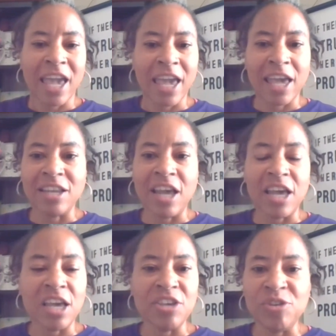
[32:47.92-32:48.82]
And
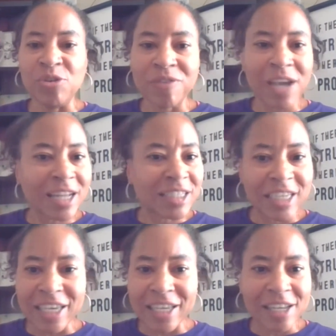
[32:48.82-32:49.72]
you've got
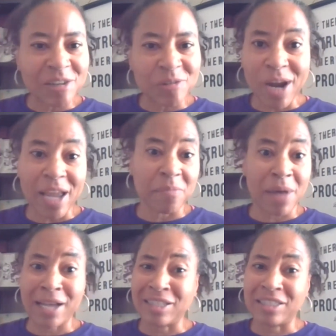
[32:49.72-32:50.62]
to get in the right
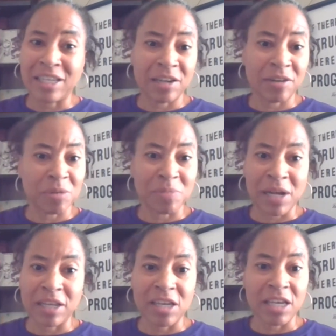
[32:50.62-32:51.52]
mindset,
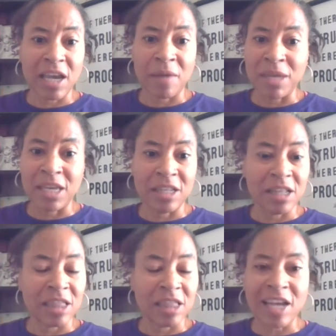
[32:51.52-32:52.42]
everybody. I
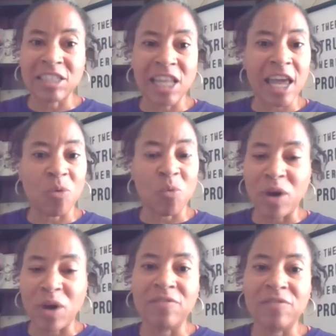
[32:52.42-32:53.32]
mean, that's like
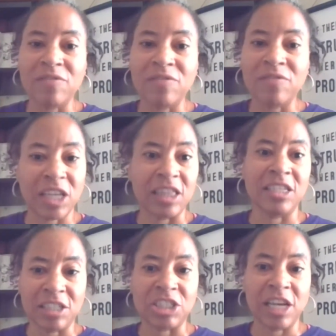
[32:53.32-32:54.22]
one of the
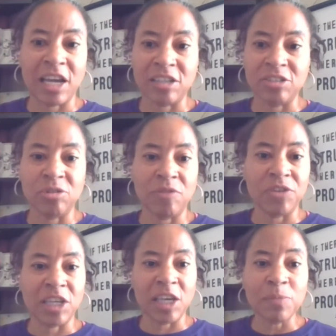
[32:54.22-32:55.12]
key things that you got to
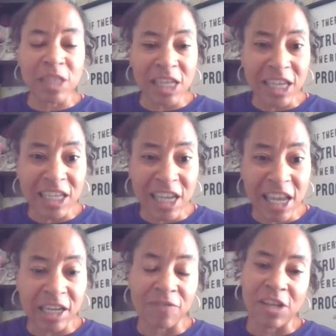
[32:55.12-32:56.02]
do. If you keep thinking
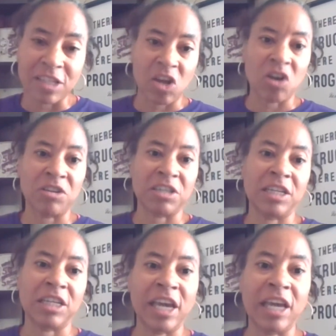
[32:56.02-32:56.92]
negative, that's all
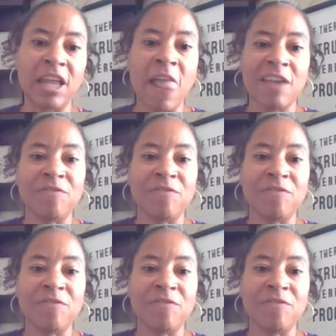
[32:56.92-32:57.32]
you're going to get.